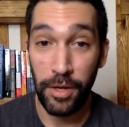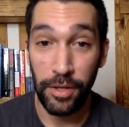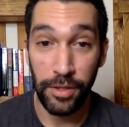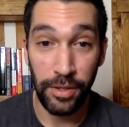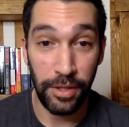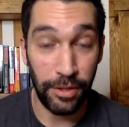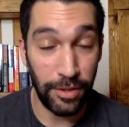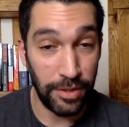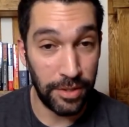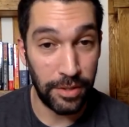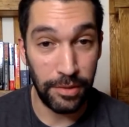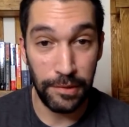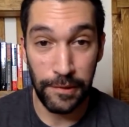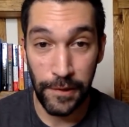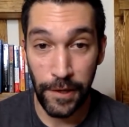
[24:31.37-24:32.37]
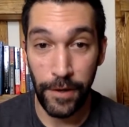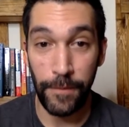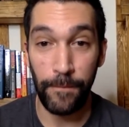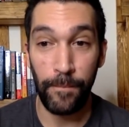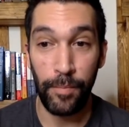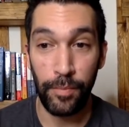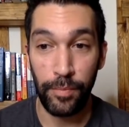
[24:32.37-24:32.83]
There's
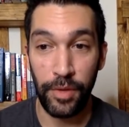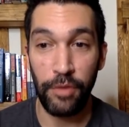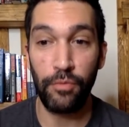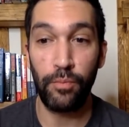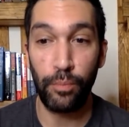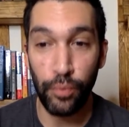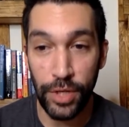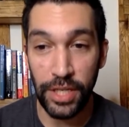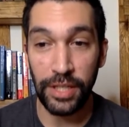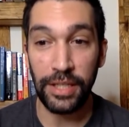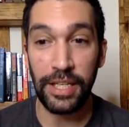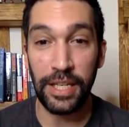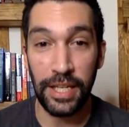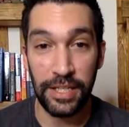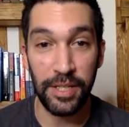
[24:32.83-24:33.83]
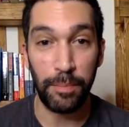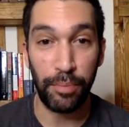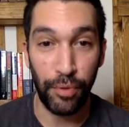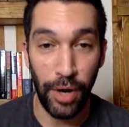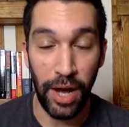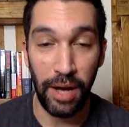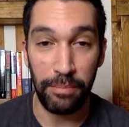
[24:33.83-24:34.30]
it really is a
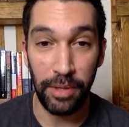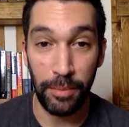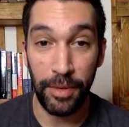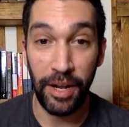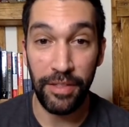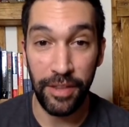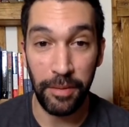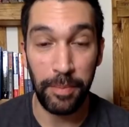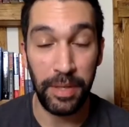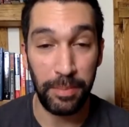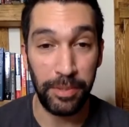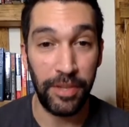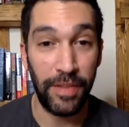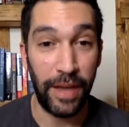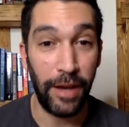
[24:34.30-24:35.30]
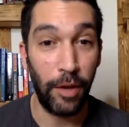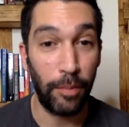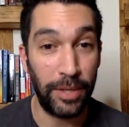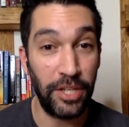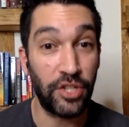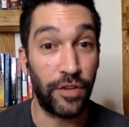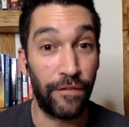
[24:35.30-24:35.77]
problem, and I think people in the
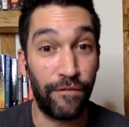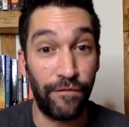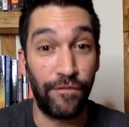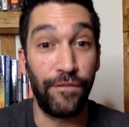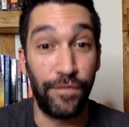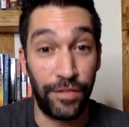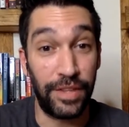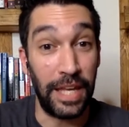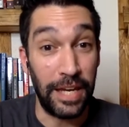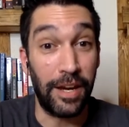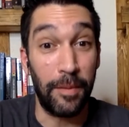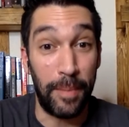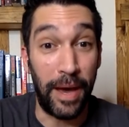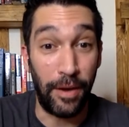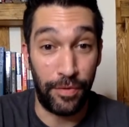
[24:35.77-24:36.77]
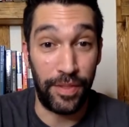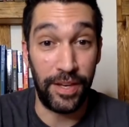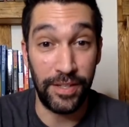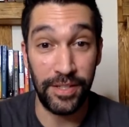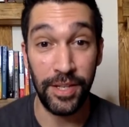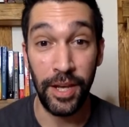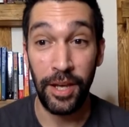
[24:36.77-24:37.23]
LP should think about
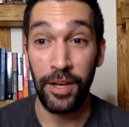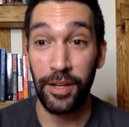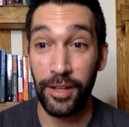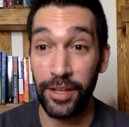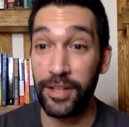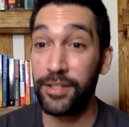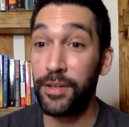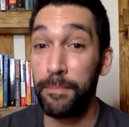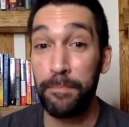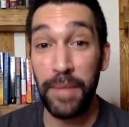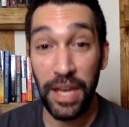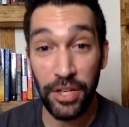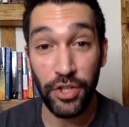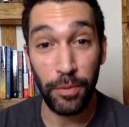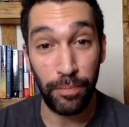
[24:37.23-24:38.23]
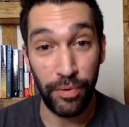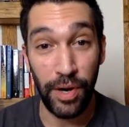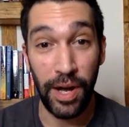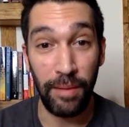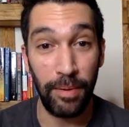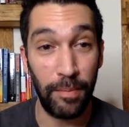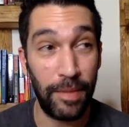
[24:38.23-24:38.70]
this. Like, it's a major
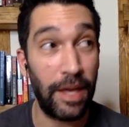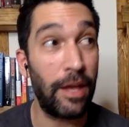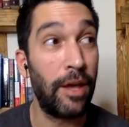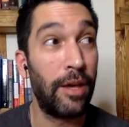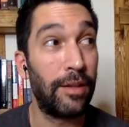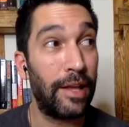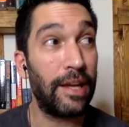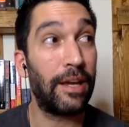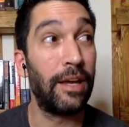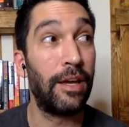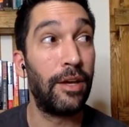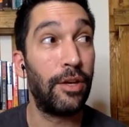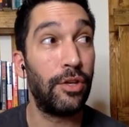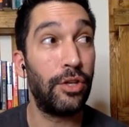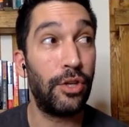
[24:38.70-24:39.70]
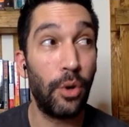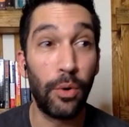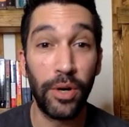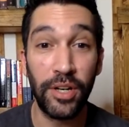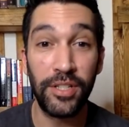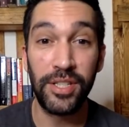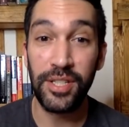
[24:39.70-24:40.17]
problem that, like,
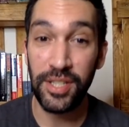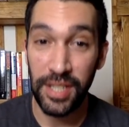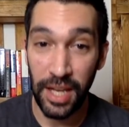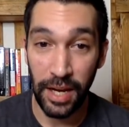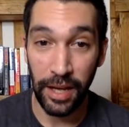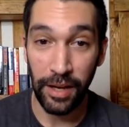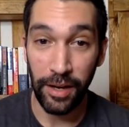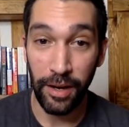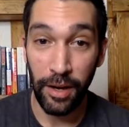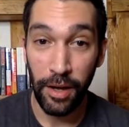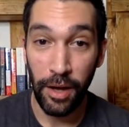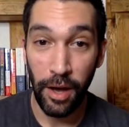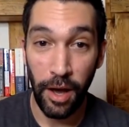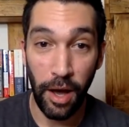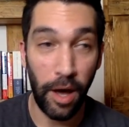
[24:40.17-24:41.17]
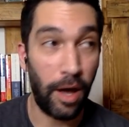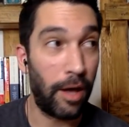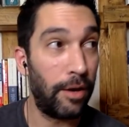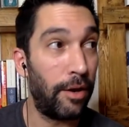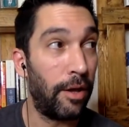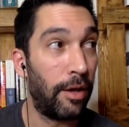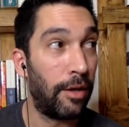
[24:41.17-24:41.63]
you're sitting
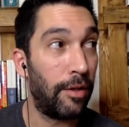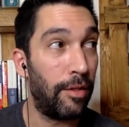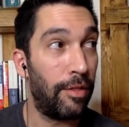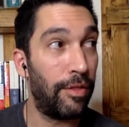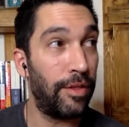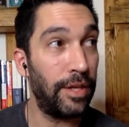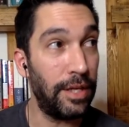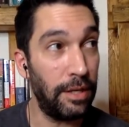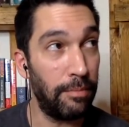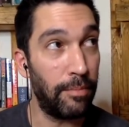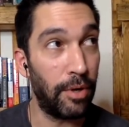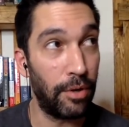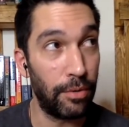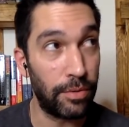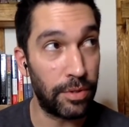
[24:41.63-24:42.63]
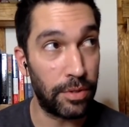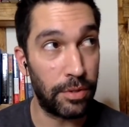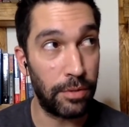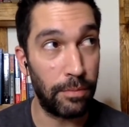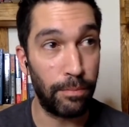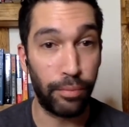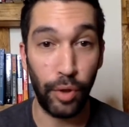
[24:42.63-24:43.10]
on the most
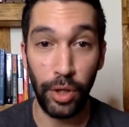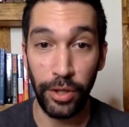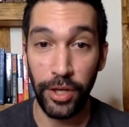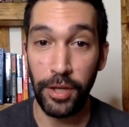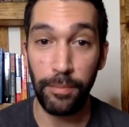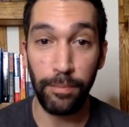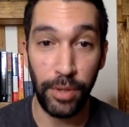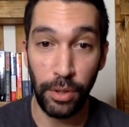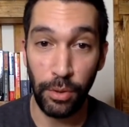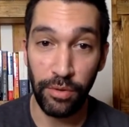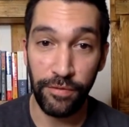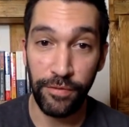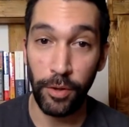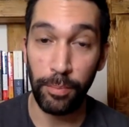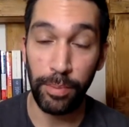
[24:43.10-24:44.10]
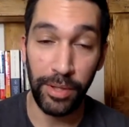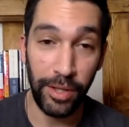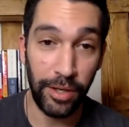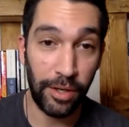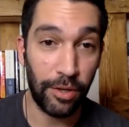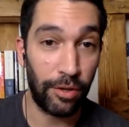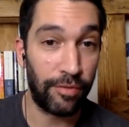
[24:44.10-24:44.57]
brilliant, beautiful
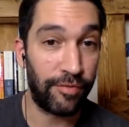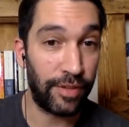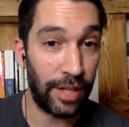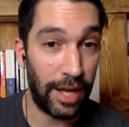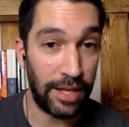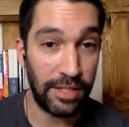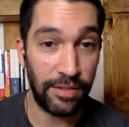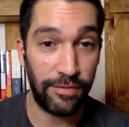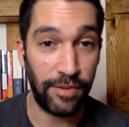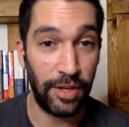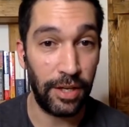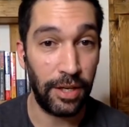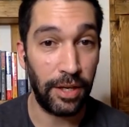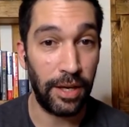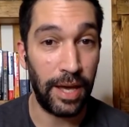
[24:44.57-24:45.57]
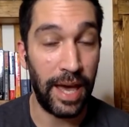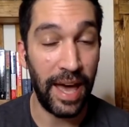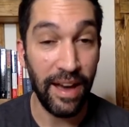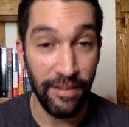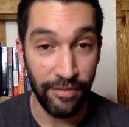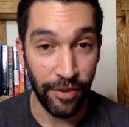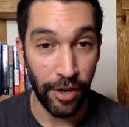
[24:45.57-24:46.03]
political philosophy
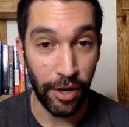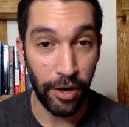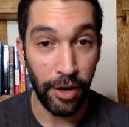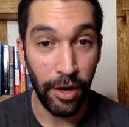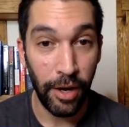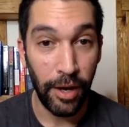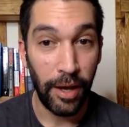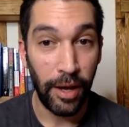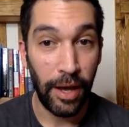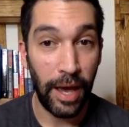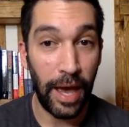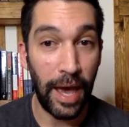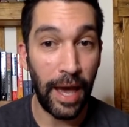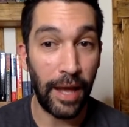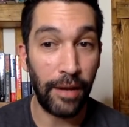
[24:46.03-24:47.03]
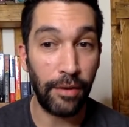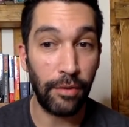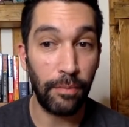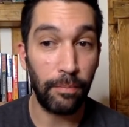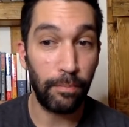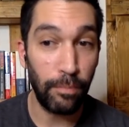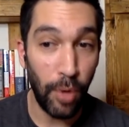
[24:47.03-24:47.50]
ever, and
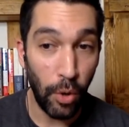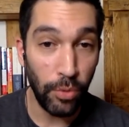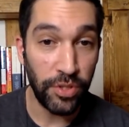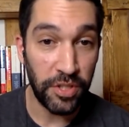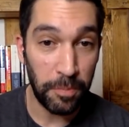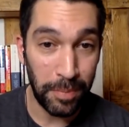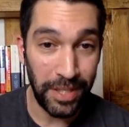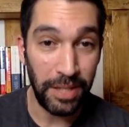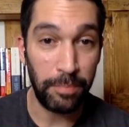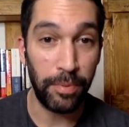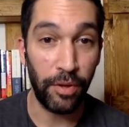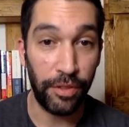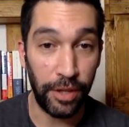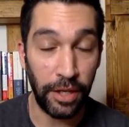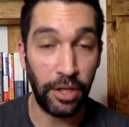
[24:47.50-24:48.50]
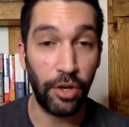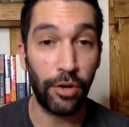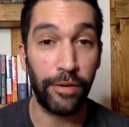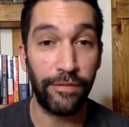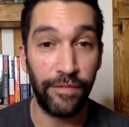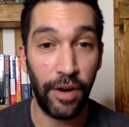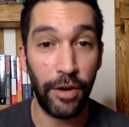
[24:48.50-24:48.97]
most people think you're
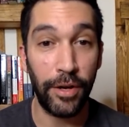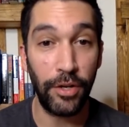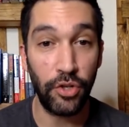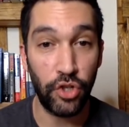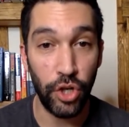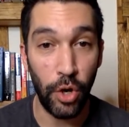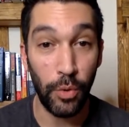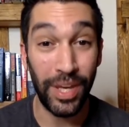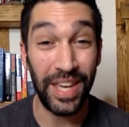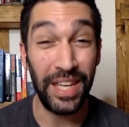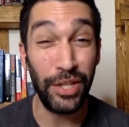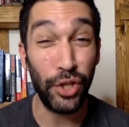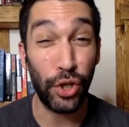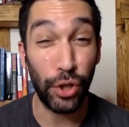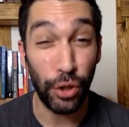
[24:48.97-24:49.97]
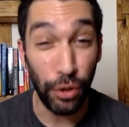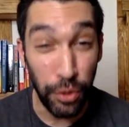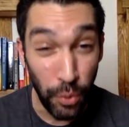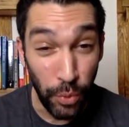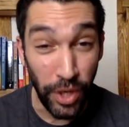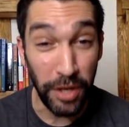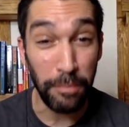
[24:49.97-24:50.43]
a fucking joke,
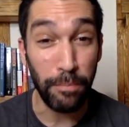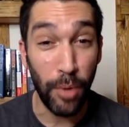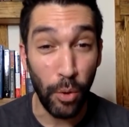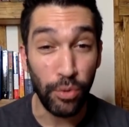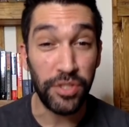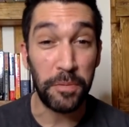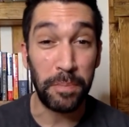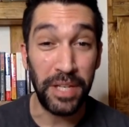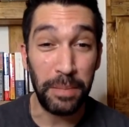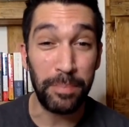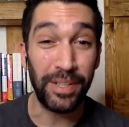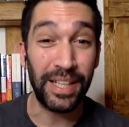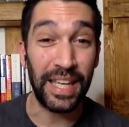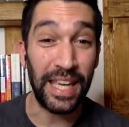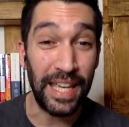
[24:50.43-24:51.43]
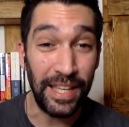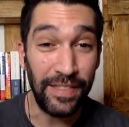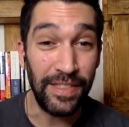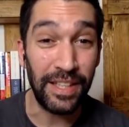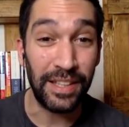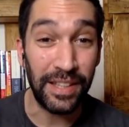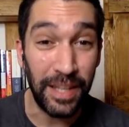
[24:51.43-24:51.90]
including most people
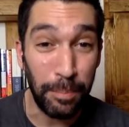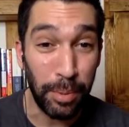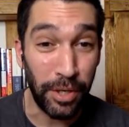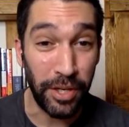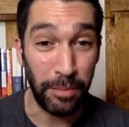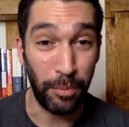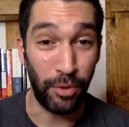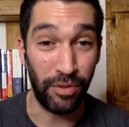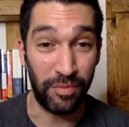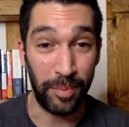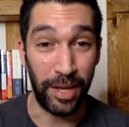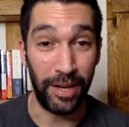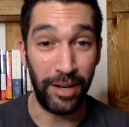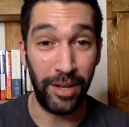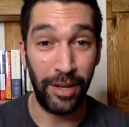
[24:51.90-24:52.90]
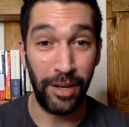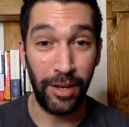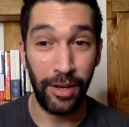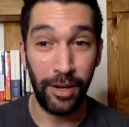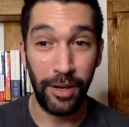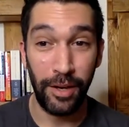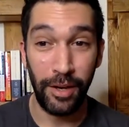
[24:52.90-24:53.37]
in the liberty movement.
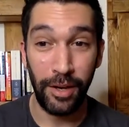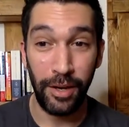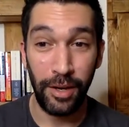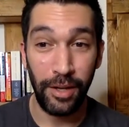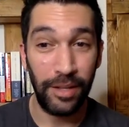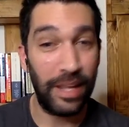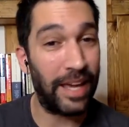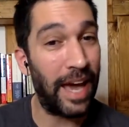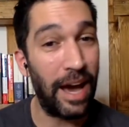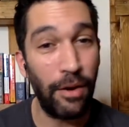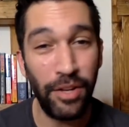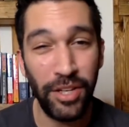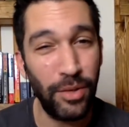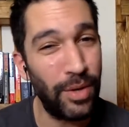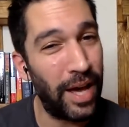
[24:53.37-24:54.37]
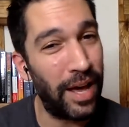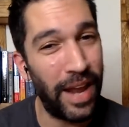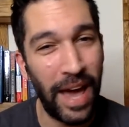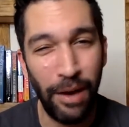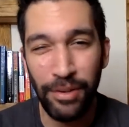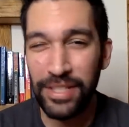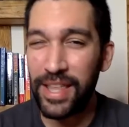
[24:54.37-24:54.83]
Like, how
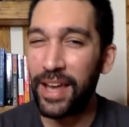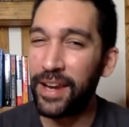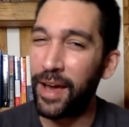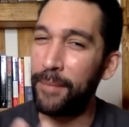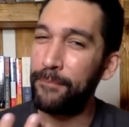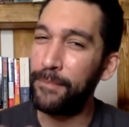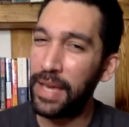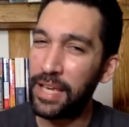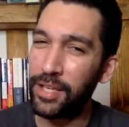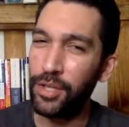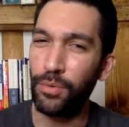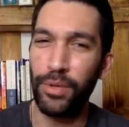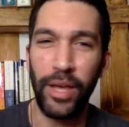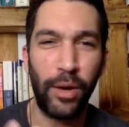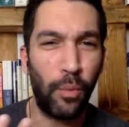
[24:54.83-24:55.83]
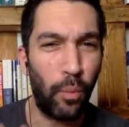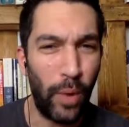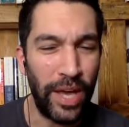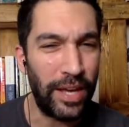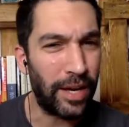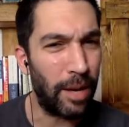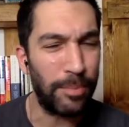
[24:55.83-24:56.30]
does that not make you, like,
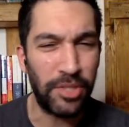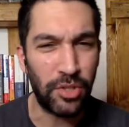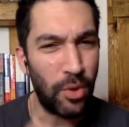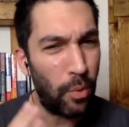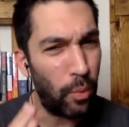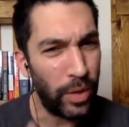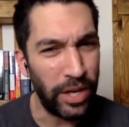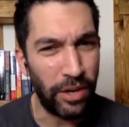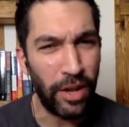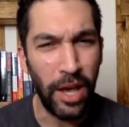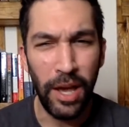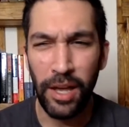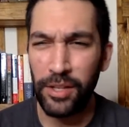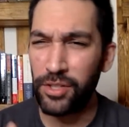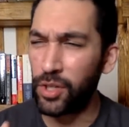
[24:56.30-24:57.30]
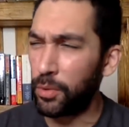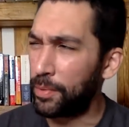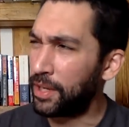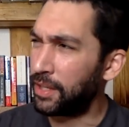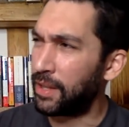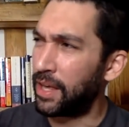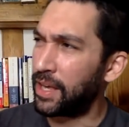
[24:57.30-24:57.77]
wake up? So weird. There's so
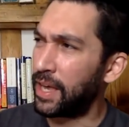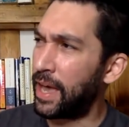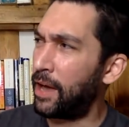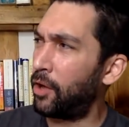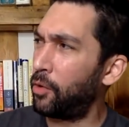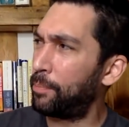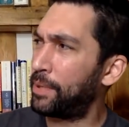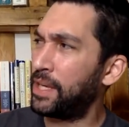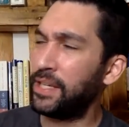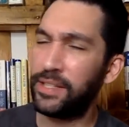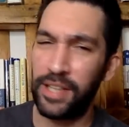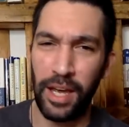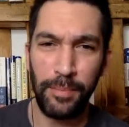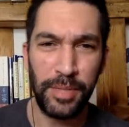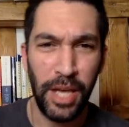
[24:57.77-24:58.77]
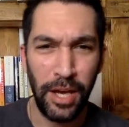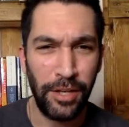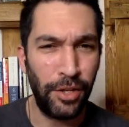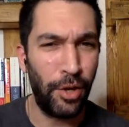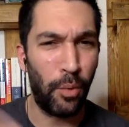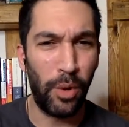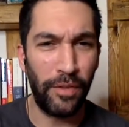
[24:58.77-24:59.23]
many, like, LP types,
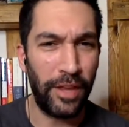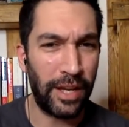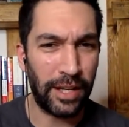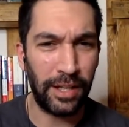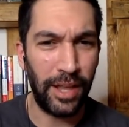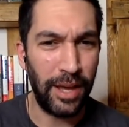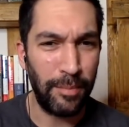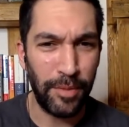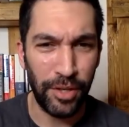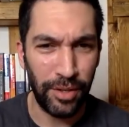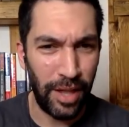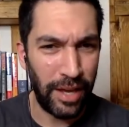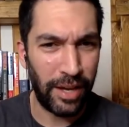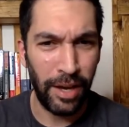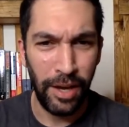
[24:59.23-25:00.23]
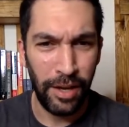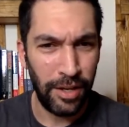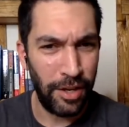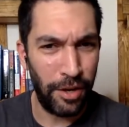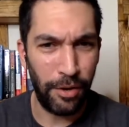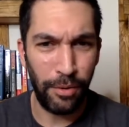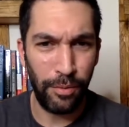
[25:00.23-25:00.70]
while they claim they're, like,
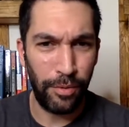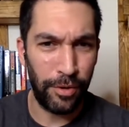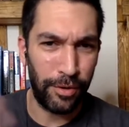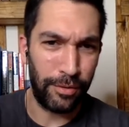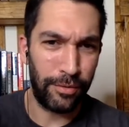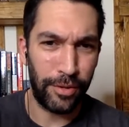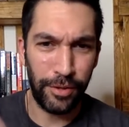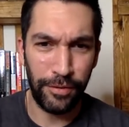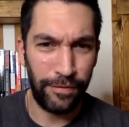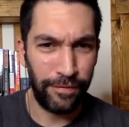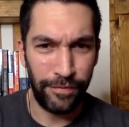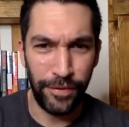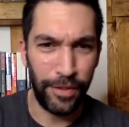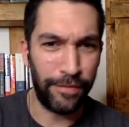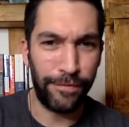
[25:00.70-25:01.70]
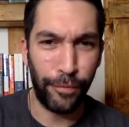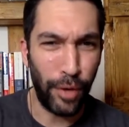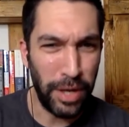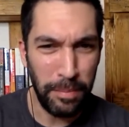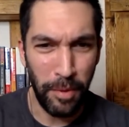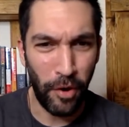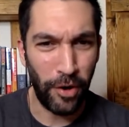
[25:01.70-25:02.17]
they're for the
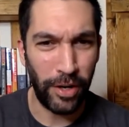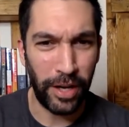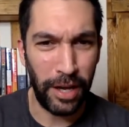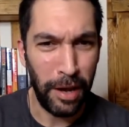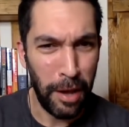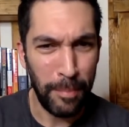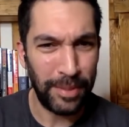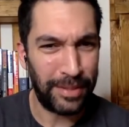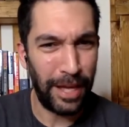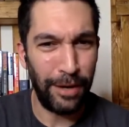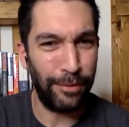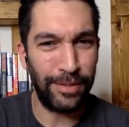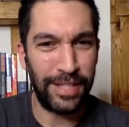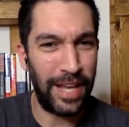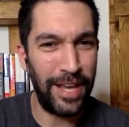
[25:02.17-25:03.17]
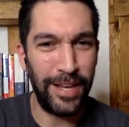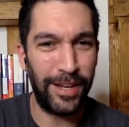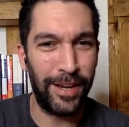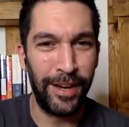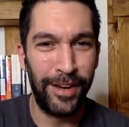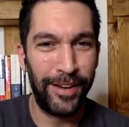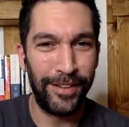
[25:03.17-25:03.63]
free market, but they don't
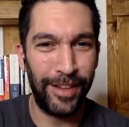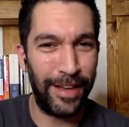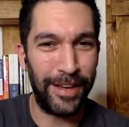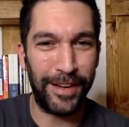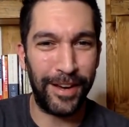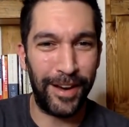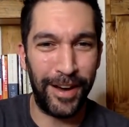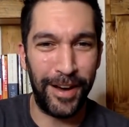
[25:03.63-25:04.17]
take, like,